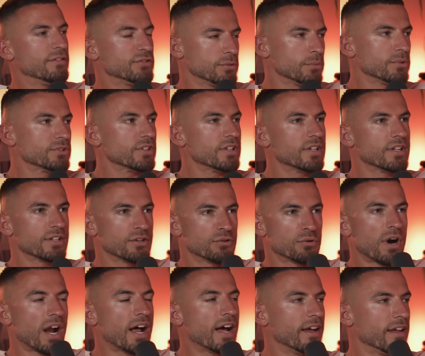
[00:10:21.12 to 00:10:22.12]
If someone's going to
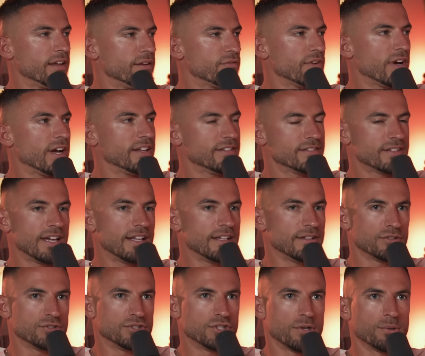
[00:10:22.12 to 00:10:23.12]
cry if I say a
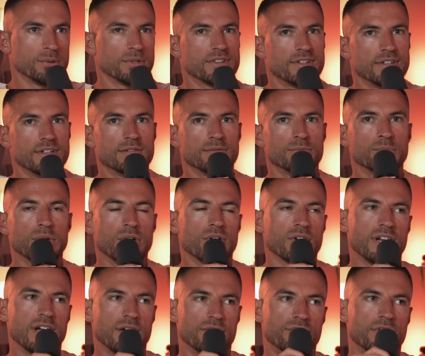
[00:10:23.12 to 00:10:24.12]
little joke, then we're not
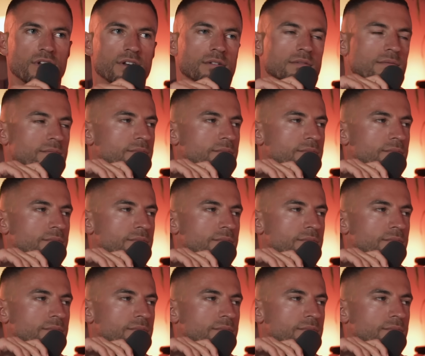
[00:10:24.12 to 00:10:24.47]
going to have fun.